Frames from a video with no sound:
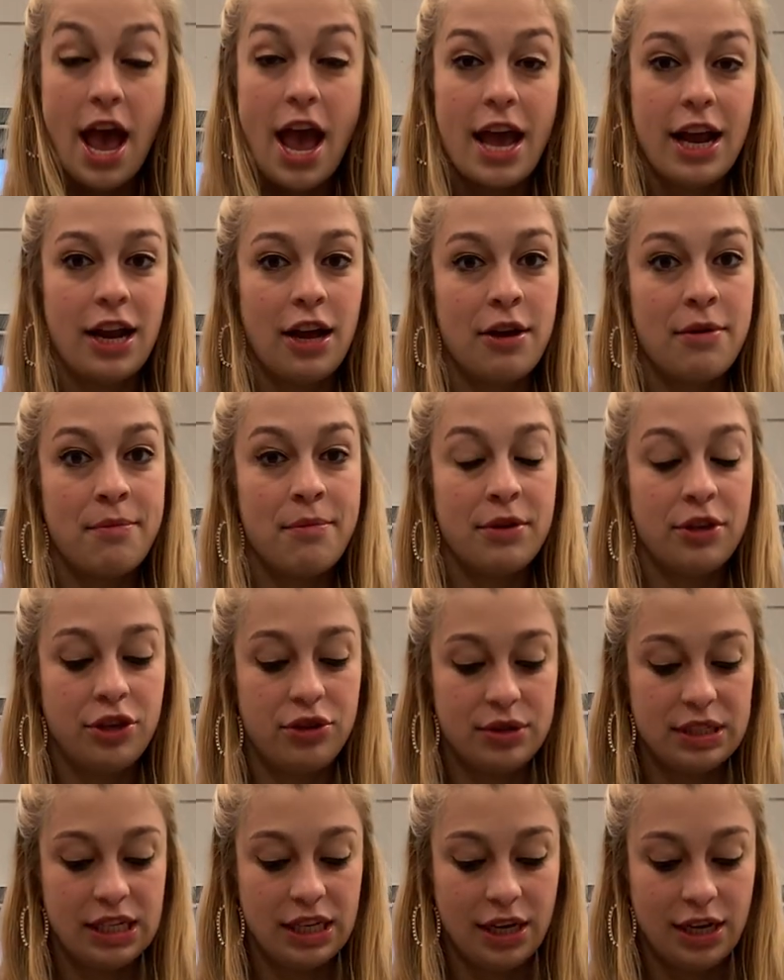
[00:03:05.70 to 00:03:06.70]
And I'm
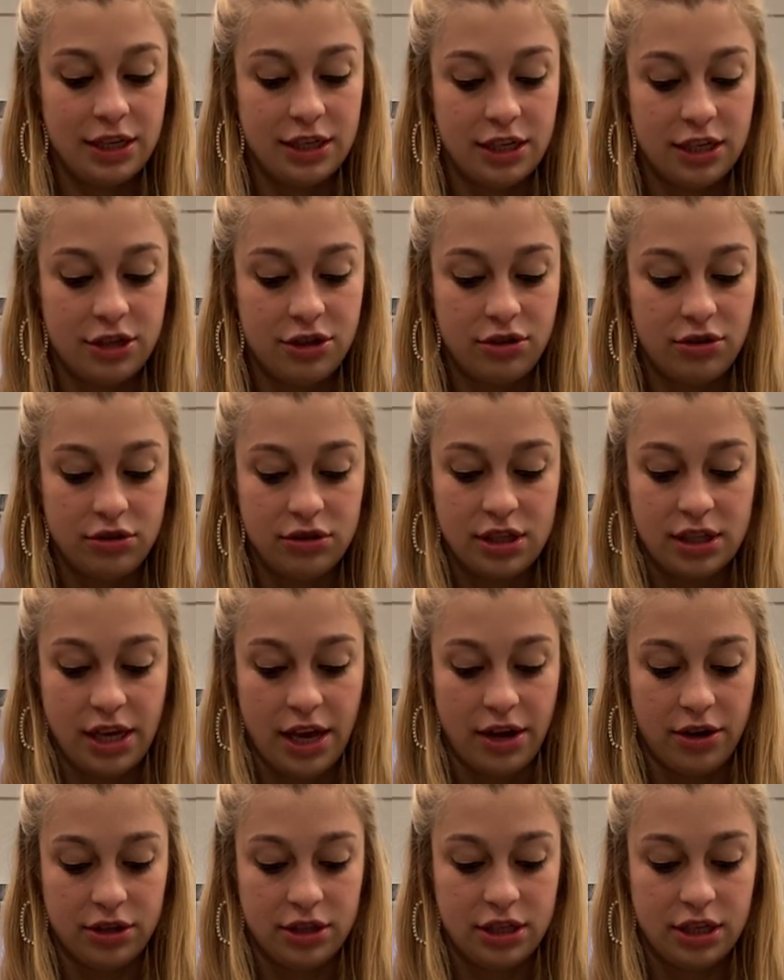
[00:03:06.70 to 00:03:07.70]
using a digital
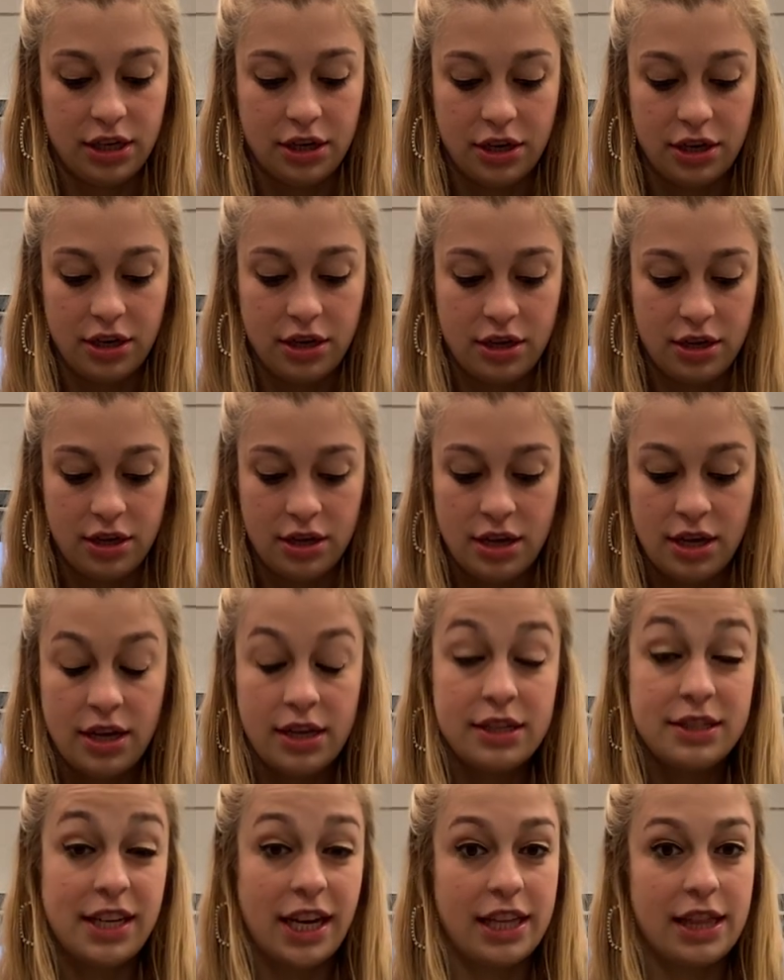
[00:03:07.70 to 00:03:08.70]
scale to
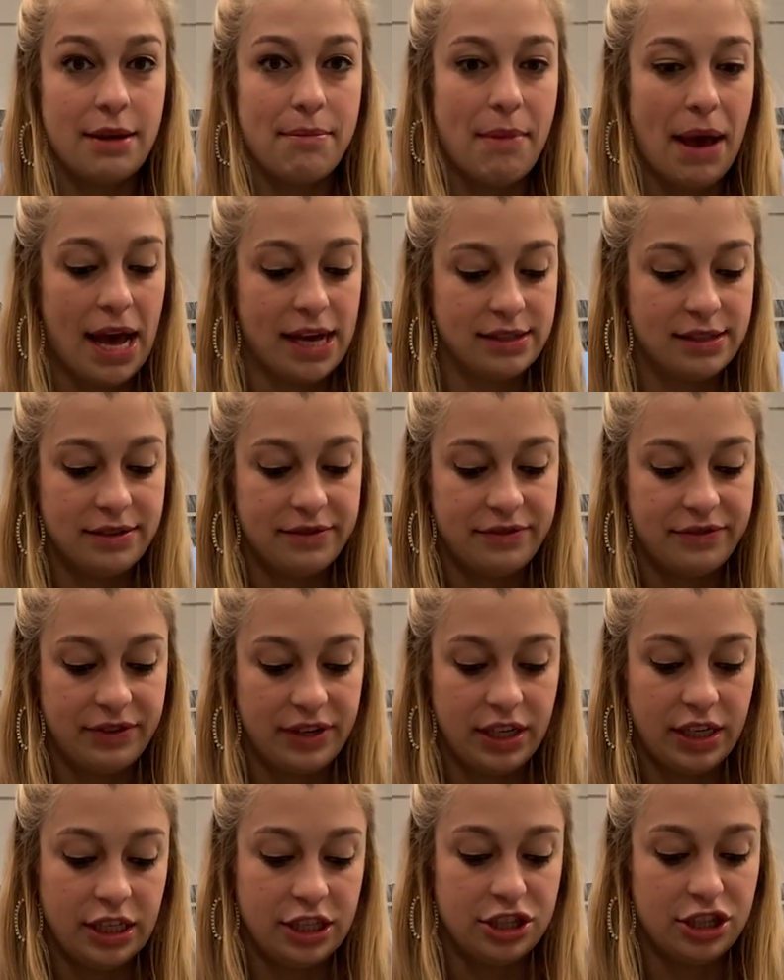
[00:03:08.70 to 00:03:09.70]
take the mass of
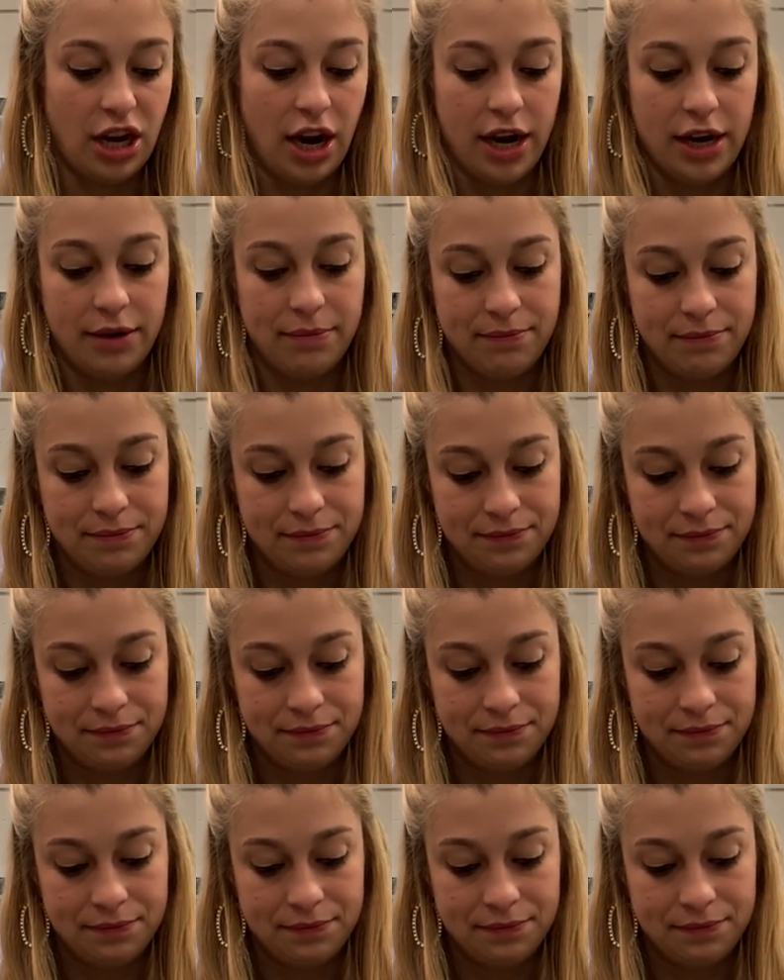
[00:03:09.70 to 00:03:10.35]
each item.